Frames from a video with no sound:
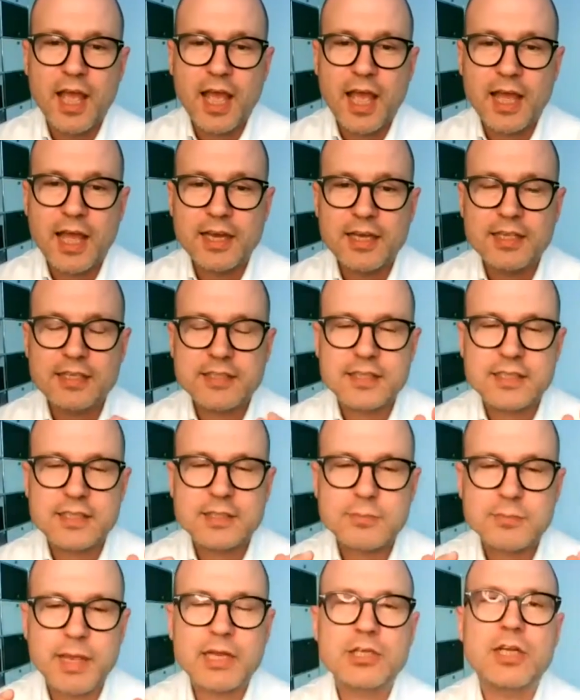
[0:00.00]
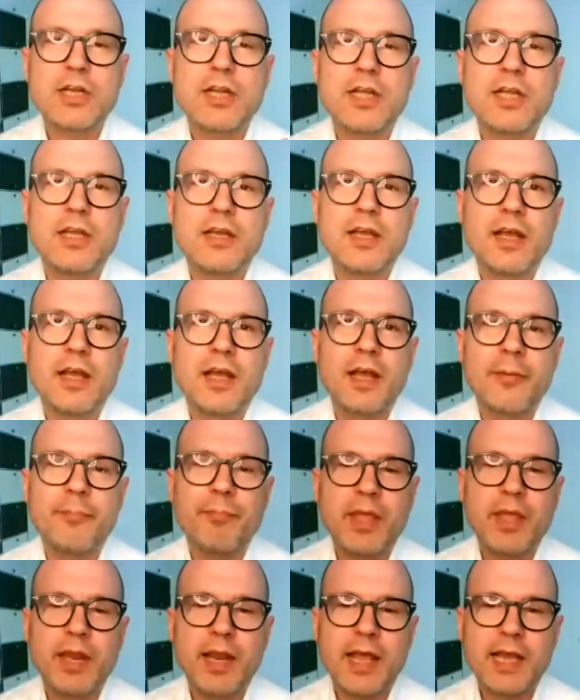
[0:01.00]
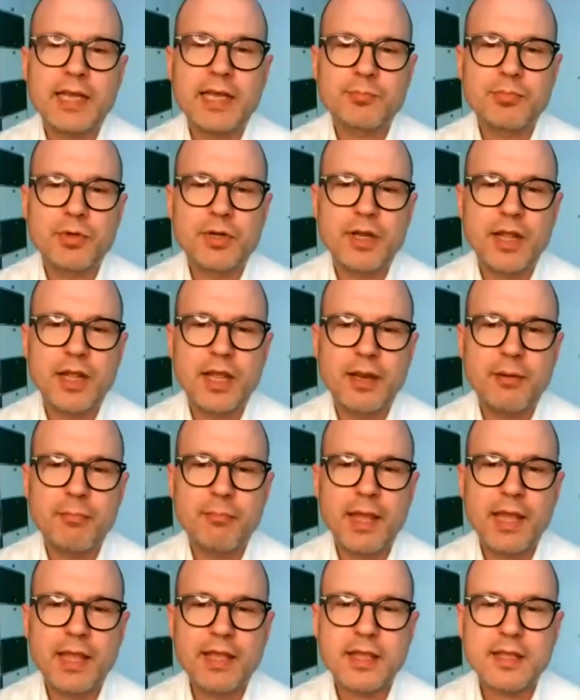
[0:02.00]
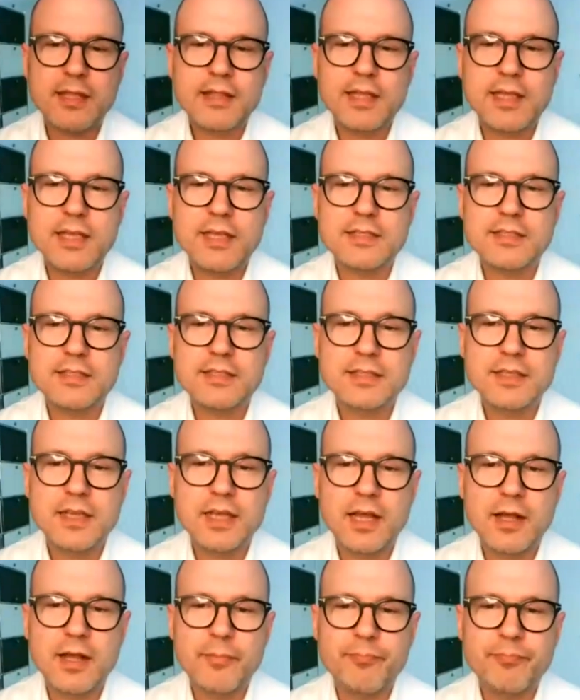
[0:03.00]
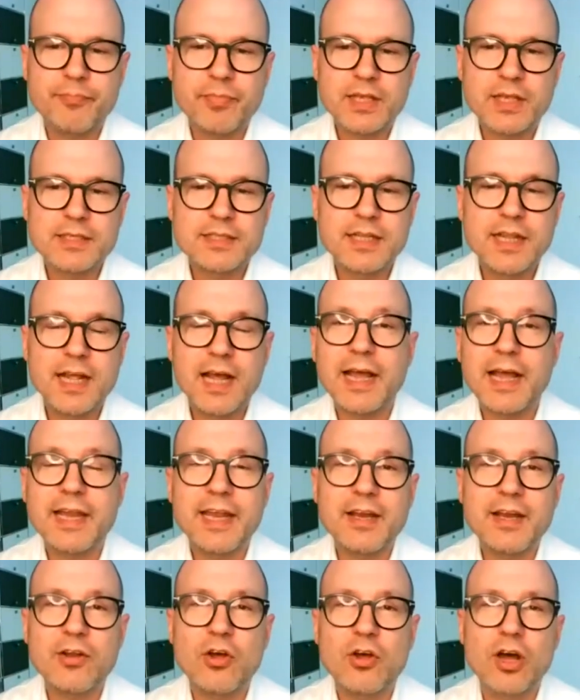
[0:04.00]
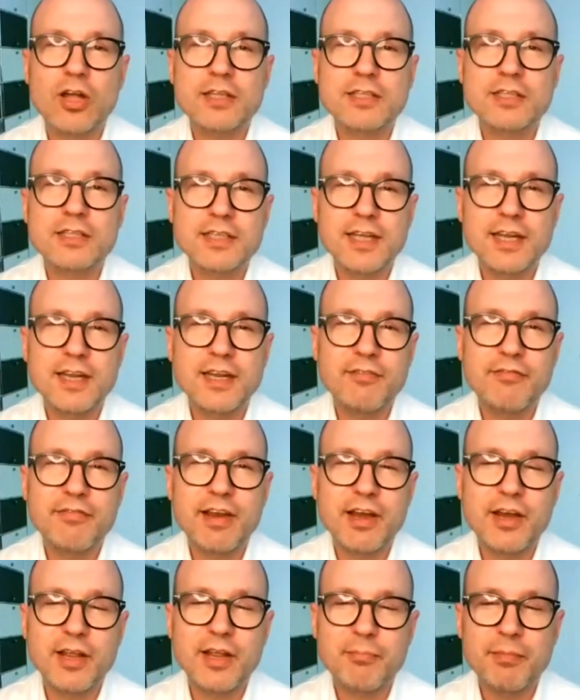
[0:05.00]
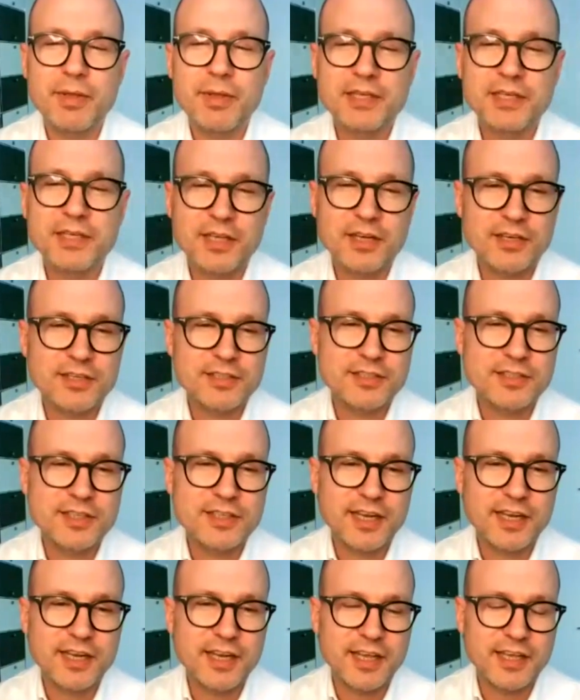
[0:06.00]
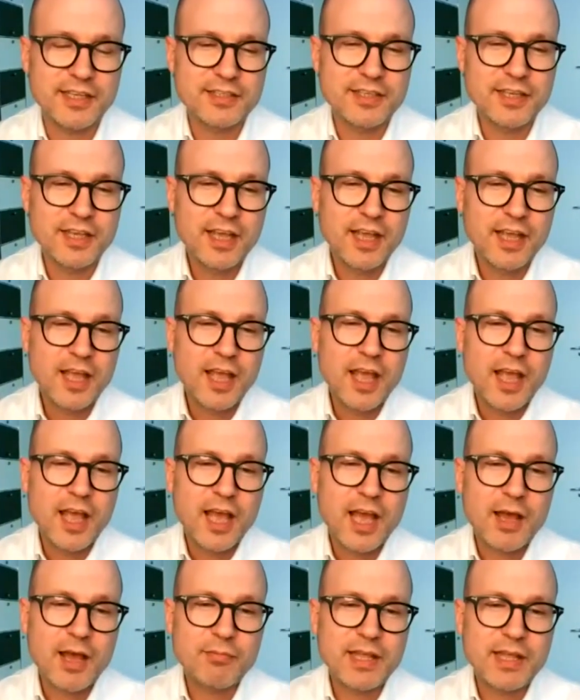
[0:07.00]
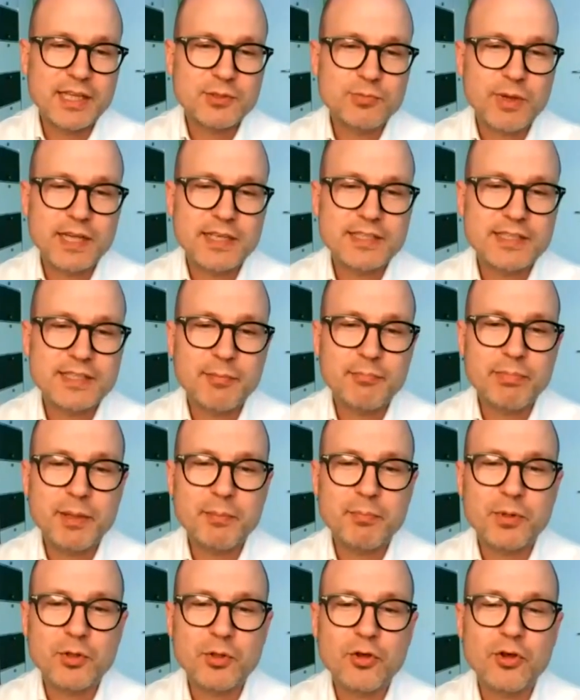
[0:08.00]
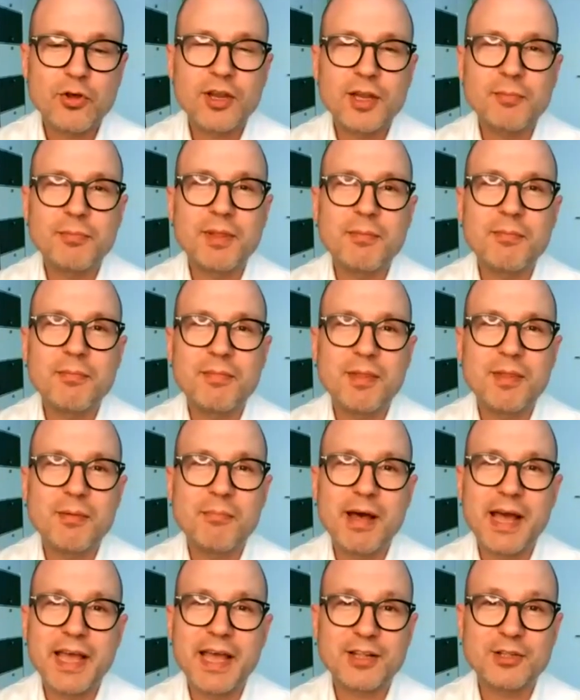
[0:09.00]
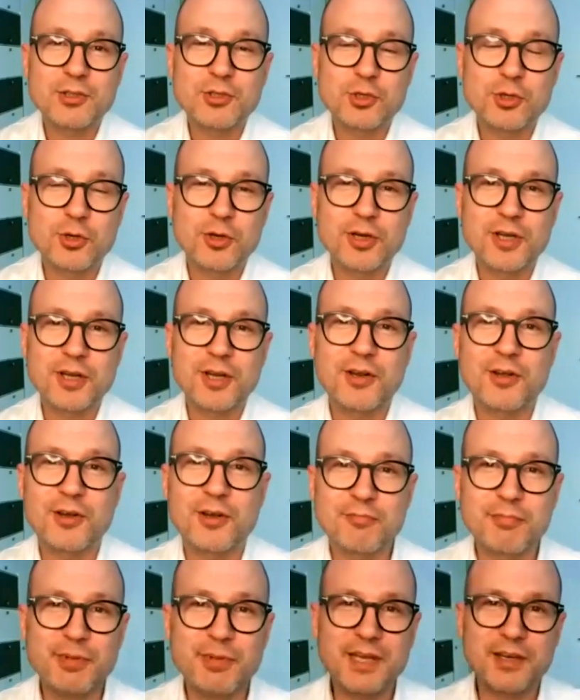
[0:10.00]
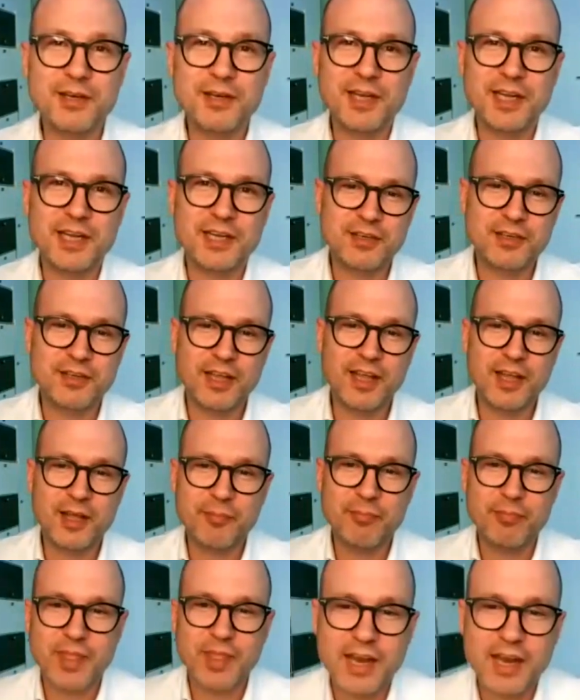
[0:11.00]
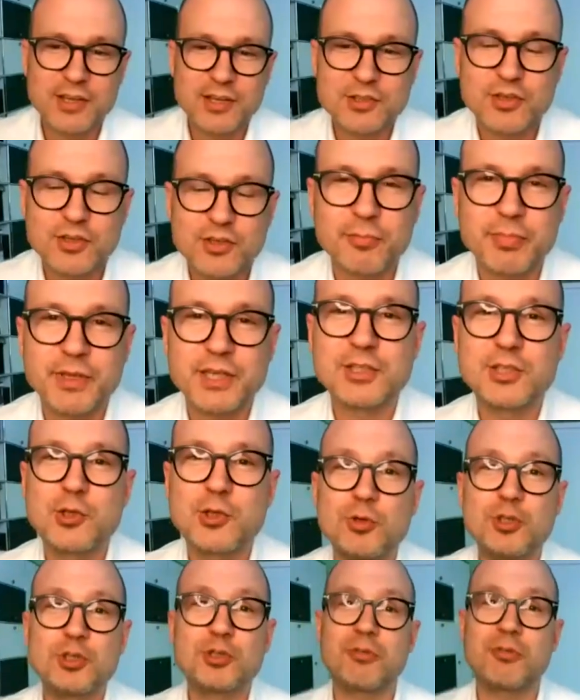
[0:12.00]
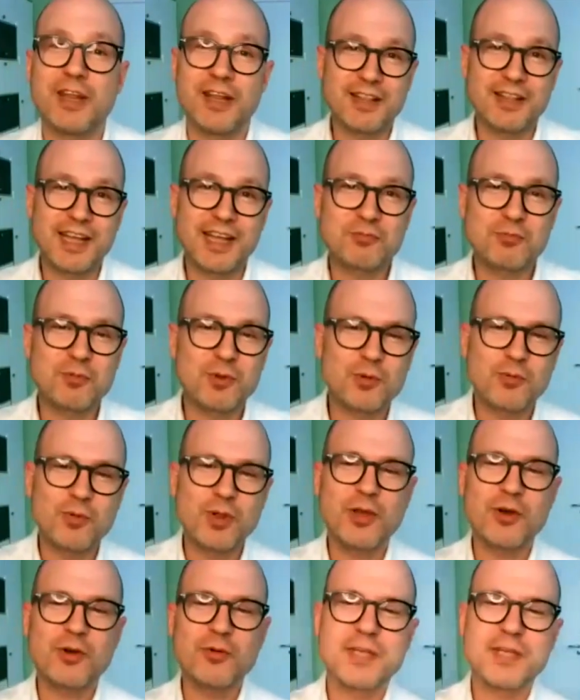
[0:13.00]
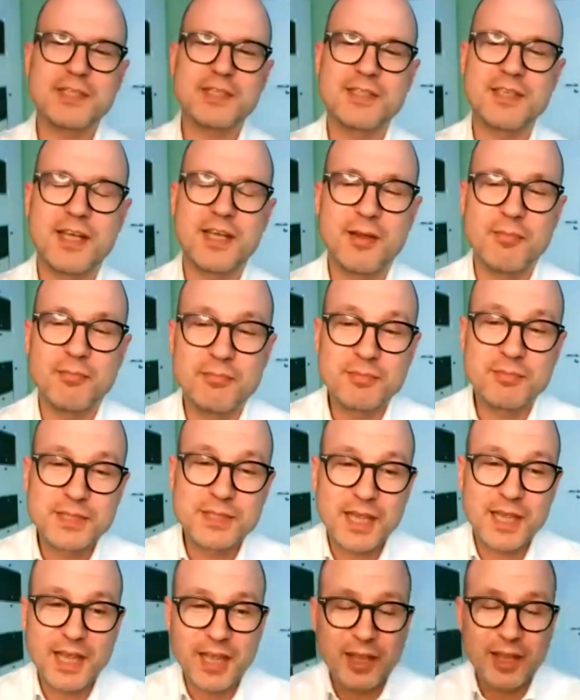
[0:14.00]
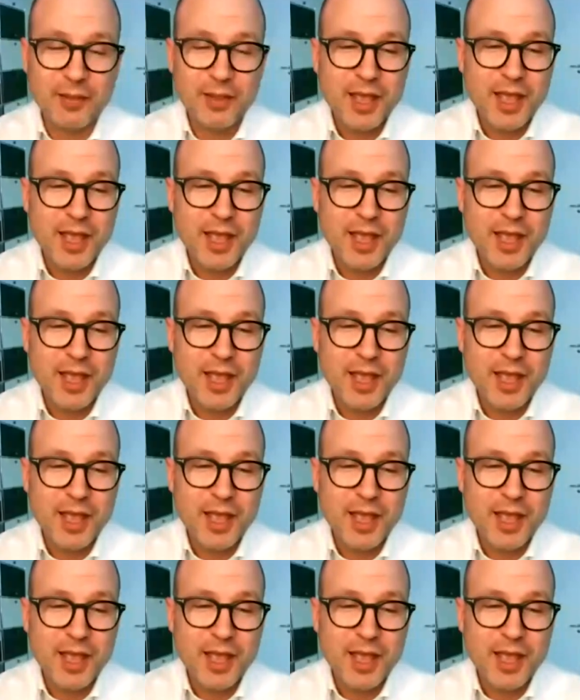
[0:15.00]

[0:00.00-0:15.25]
And he's especially an expert in making these sliding knots in a very meticulous technique. That's why some people call him the Michael Jordan of pediatric endoscopic suturing. That's what we always say.